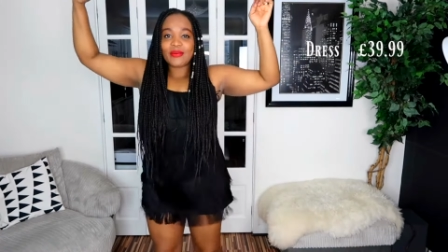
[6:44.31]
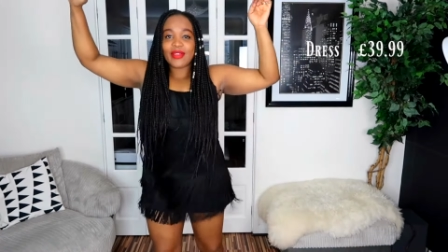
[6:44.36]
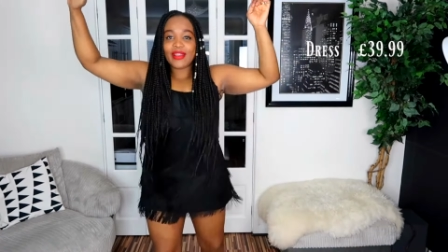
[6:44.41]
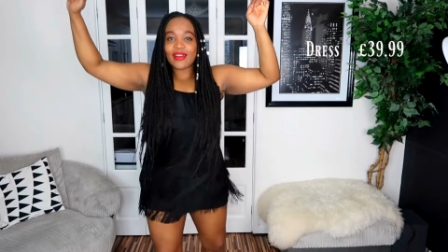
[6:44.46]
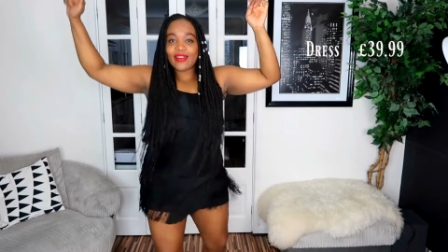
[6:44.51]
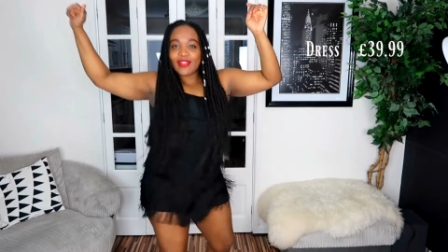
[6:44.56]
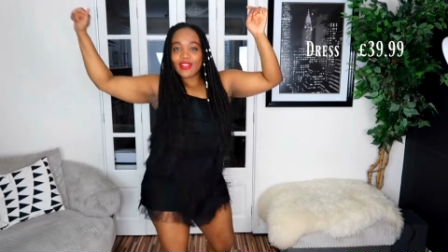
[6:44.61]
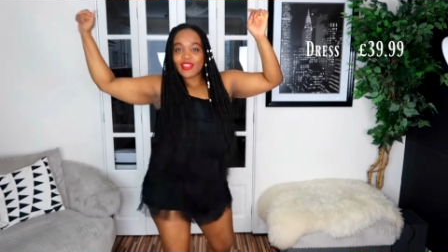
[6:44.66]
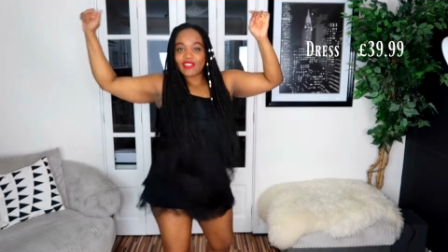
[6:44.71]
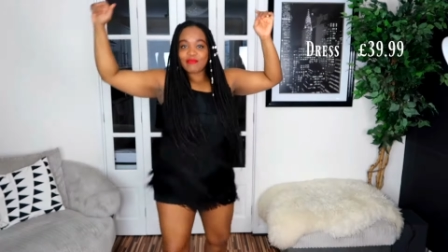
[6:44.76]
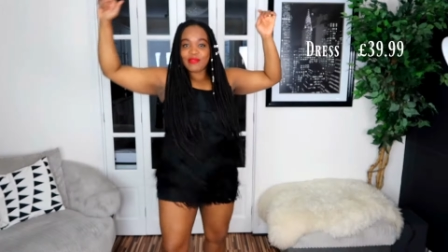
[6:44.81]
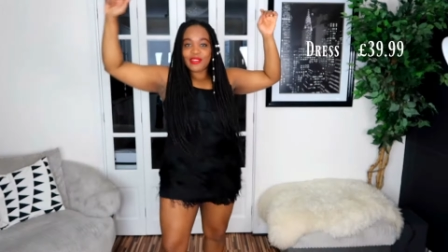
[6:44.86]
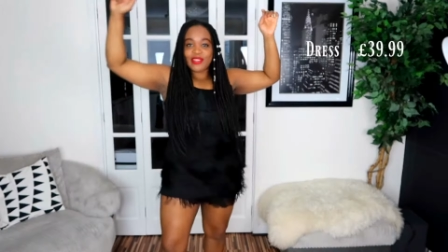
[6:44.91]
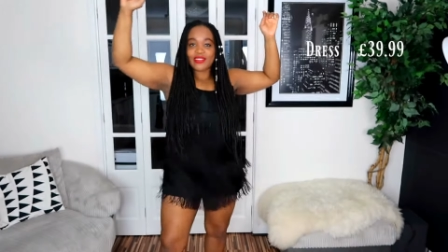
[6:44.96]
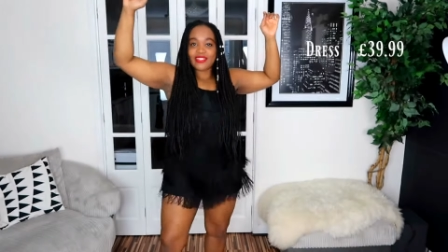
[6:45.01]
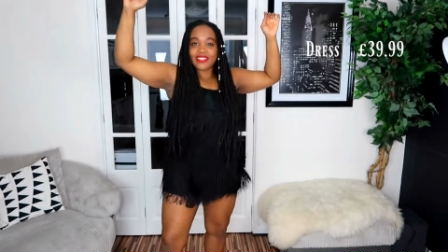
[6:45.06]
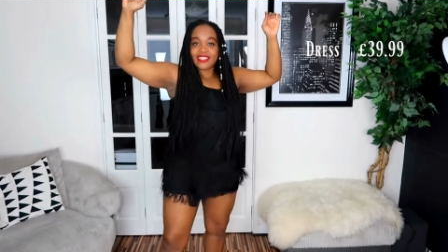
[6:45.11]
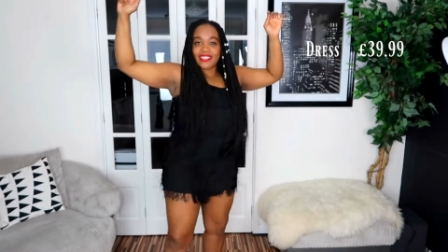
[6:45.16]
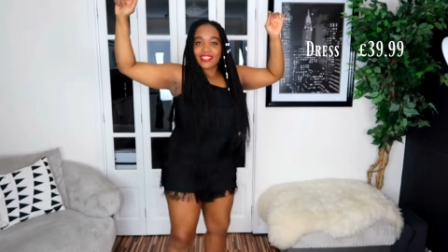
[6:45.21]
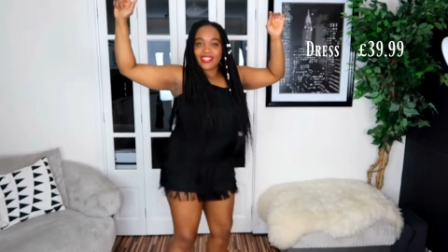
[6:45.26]
We all love
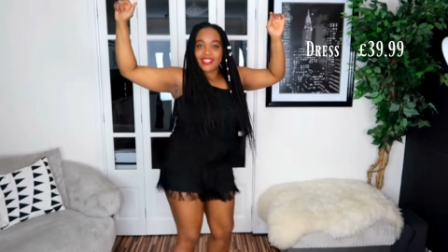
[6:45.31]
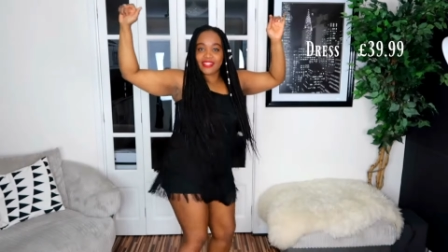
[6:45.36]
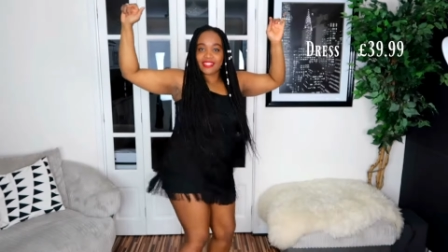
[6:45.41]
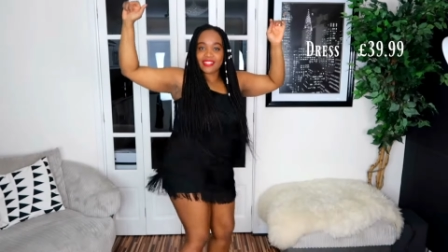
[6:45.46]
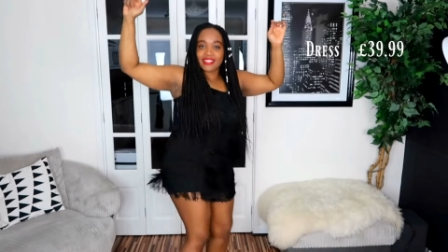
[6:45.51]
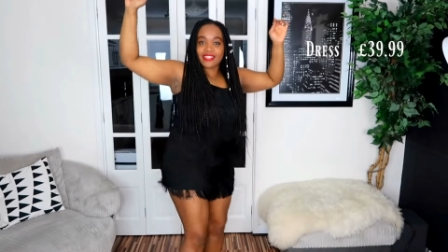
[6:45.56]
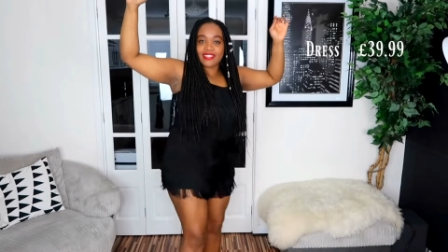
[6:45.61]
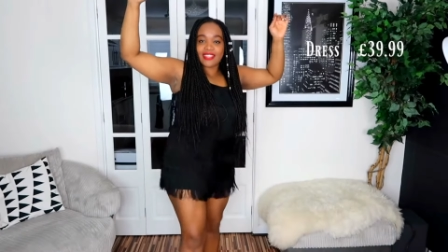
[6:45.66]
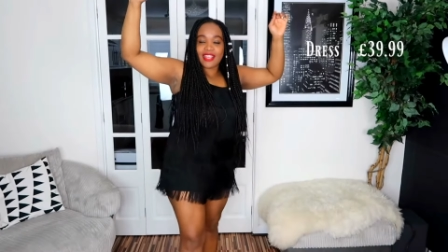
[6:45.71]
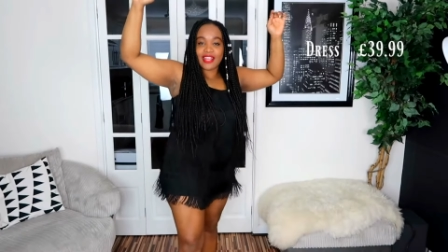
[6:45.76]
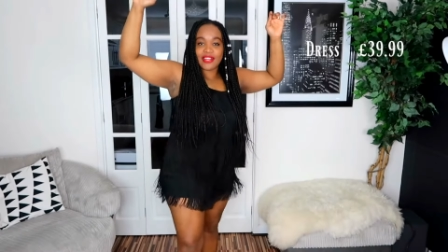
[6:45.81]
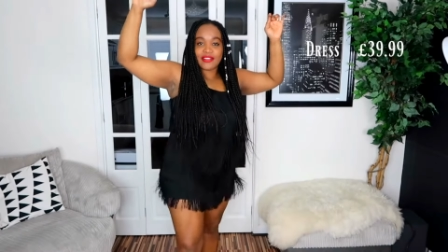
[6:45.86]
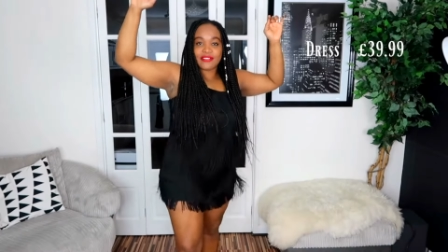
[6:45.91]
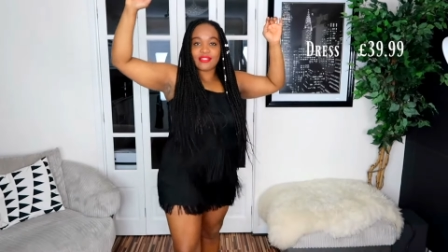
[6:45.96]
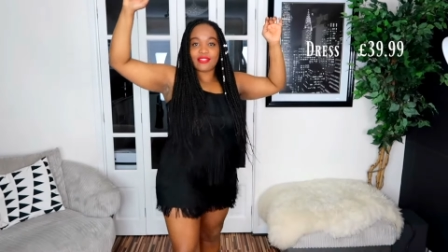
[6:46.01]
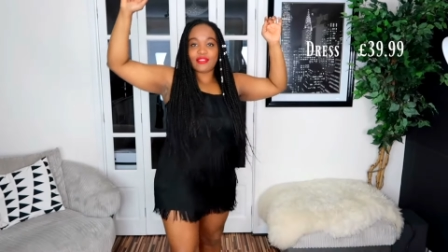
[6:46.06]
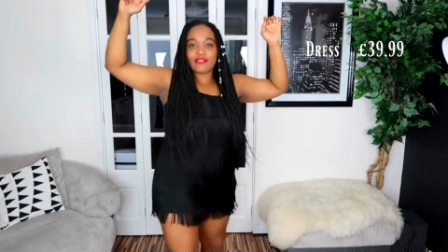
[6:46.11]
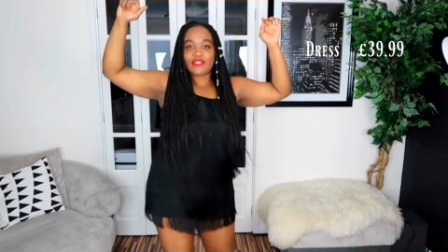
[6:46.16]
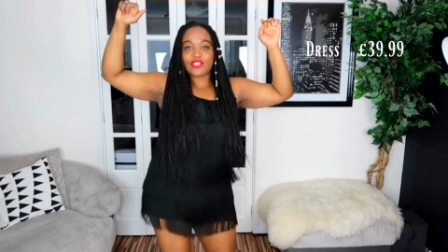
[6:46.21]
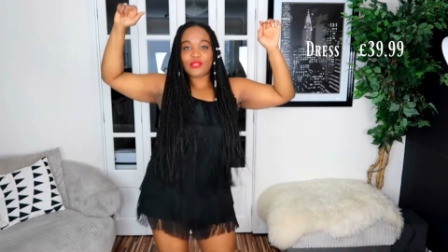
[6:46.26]
Beyonce, and this is the kind of
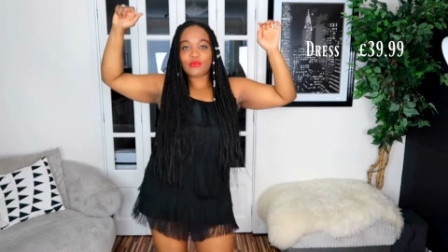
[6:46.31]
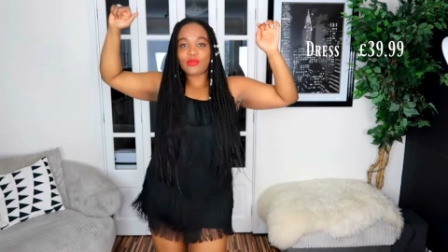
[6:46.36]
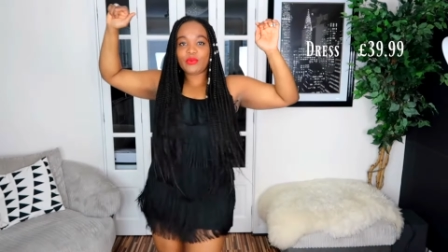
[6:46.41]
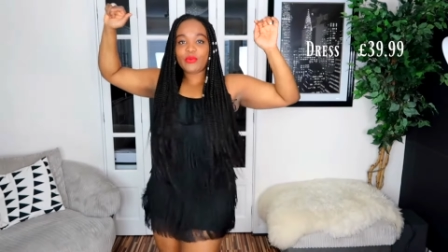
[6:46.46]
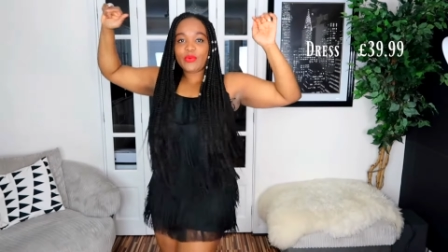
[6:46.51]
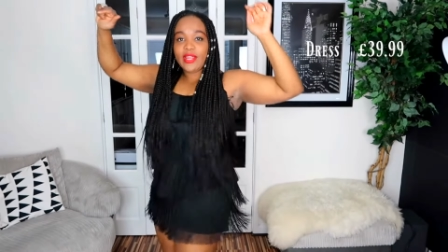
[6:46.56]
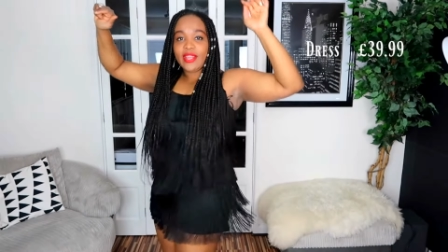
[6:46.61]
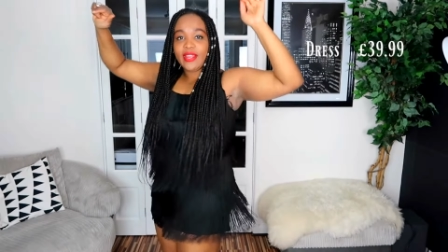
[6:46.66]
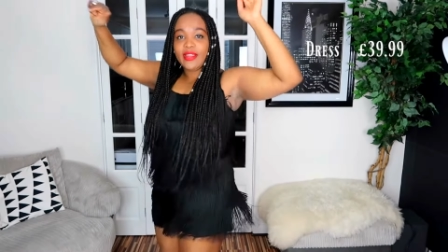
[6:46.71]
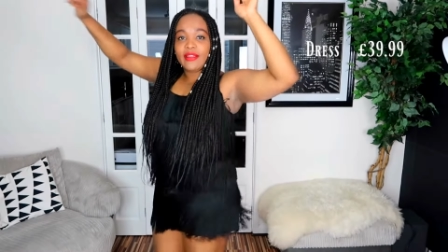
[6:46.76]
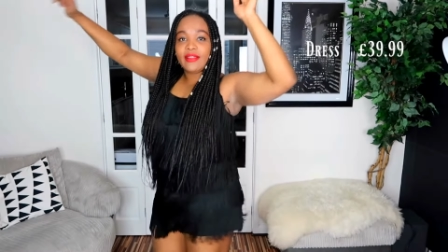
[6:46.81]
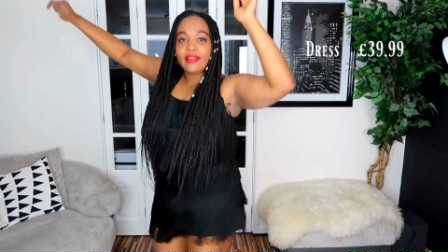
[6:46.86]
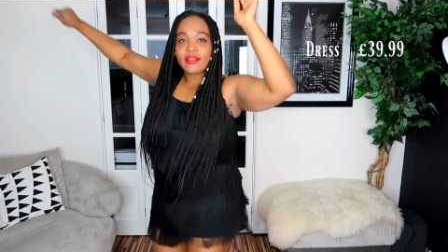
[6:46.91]
stuff she would wear.